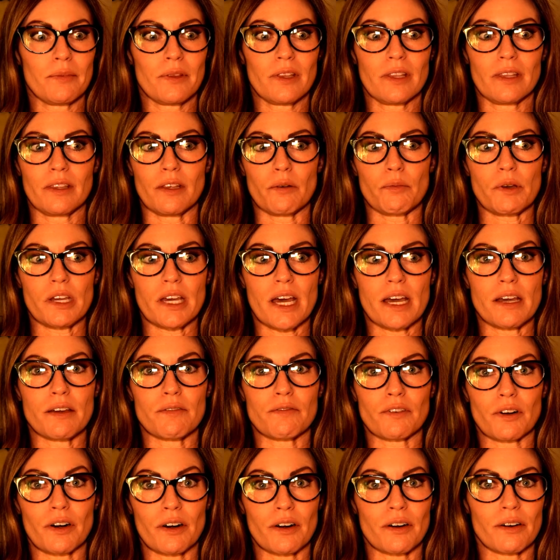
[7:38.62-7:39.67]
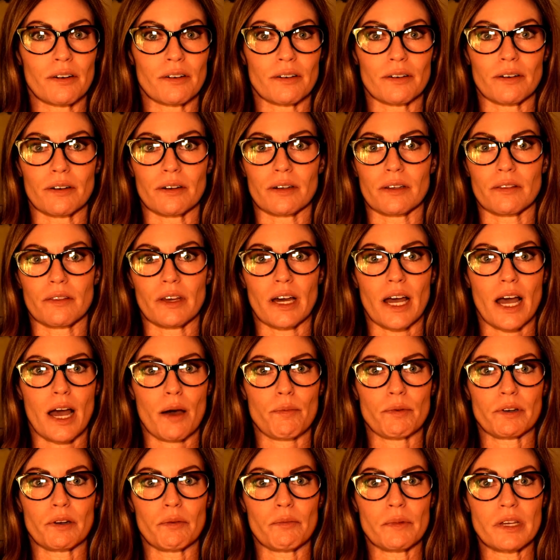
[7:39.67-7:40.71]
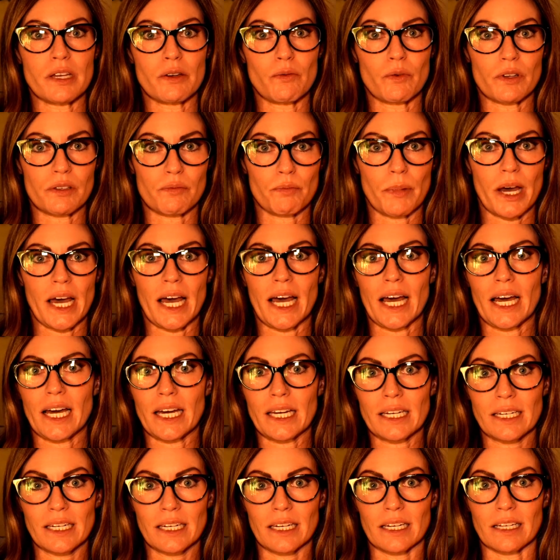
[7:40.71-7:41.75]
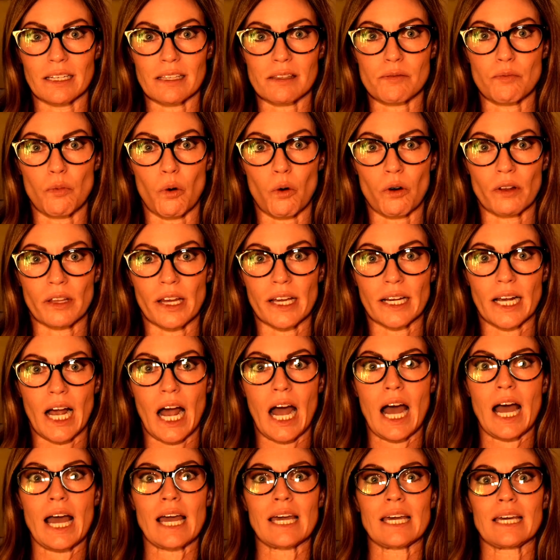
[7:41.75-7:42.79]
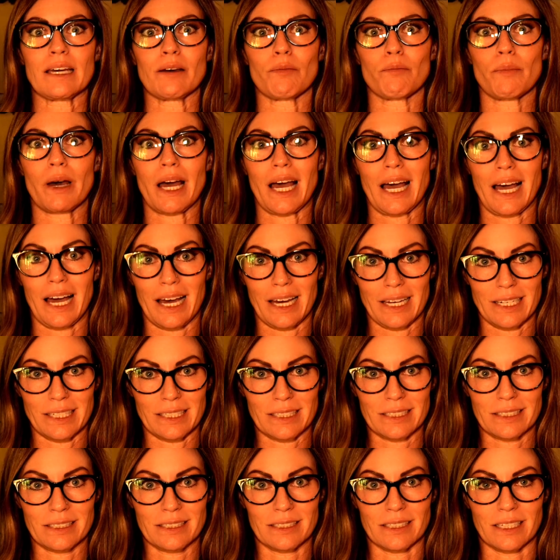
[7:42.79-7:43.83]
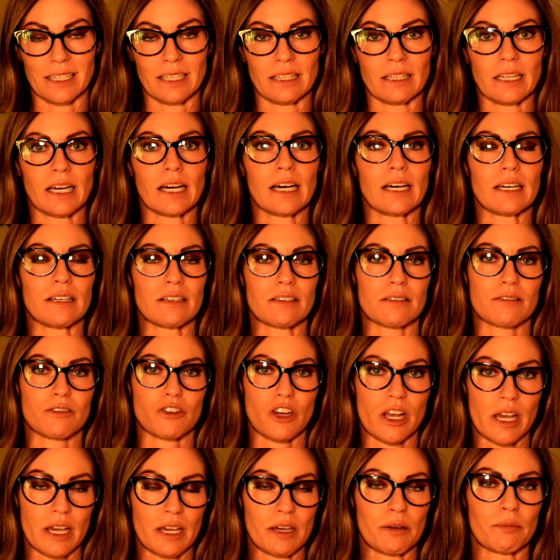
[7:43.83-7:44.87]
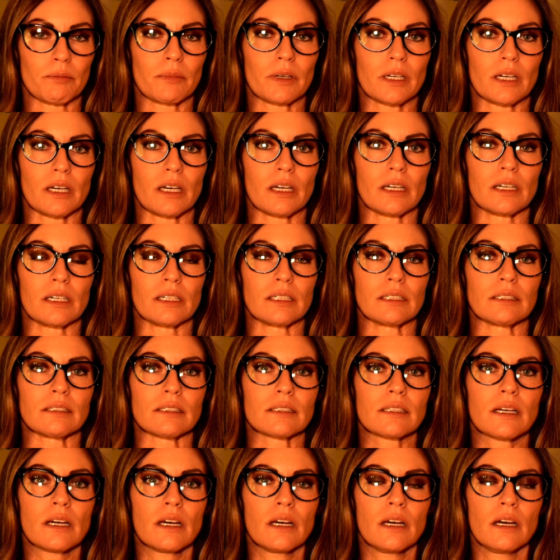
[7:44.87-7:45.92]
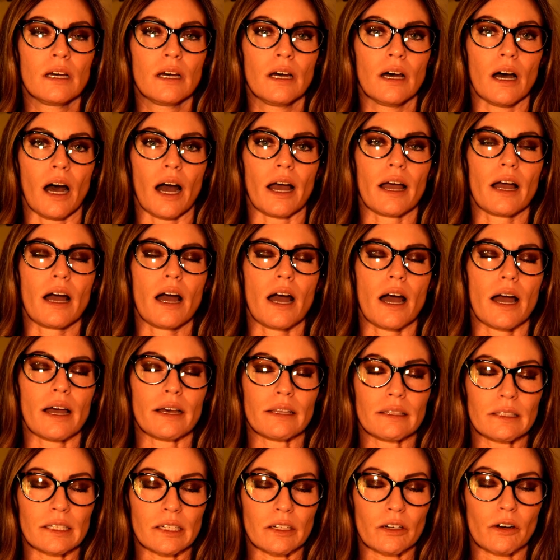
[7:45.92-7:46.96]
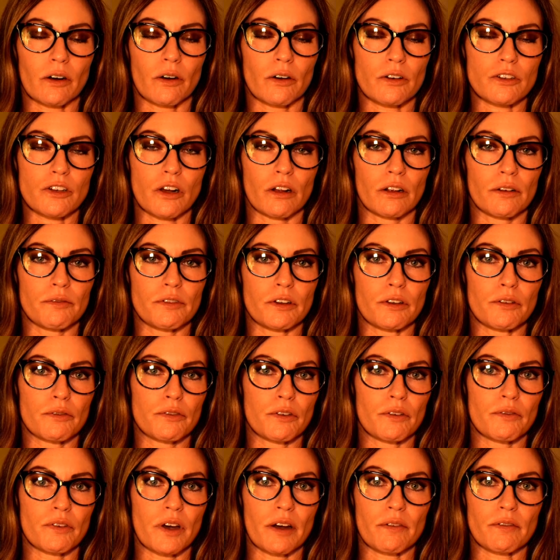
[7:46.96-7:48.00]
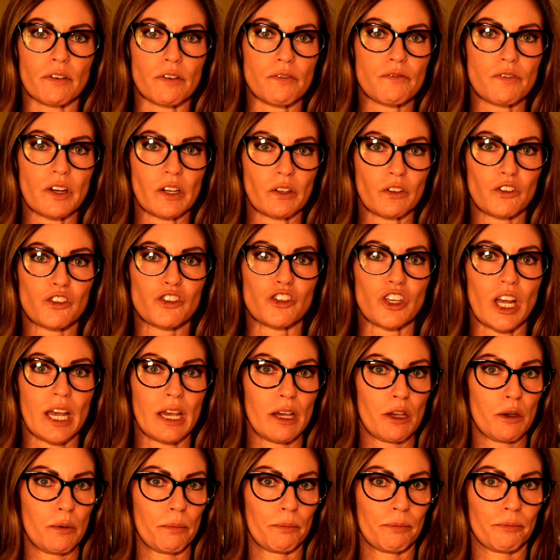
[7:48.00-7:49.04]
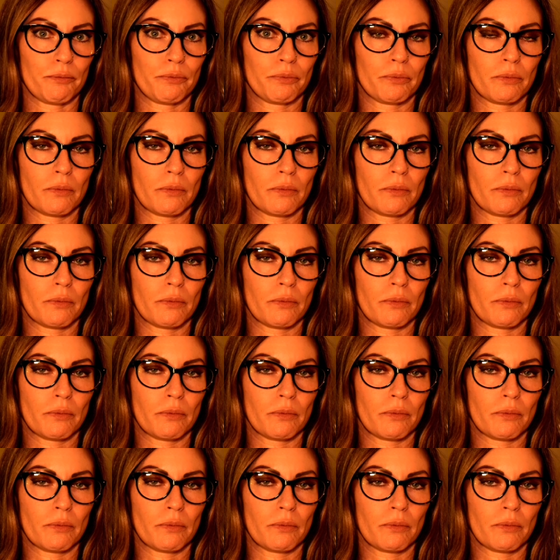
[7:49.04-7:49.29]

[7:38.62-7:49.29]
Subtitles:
the behavior that happened to me was bad. It's more like I am bad. And that is shame. And I highly encourage all of you, if you've ever felt shame,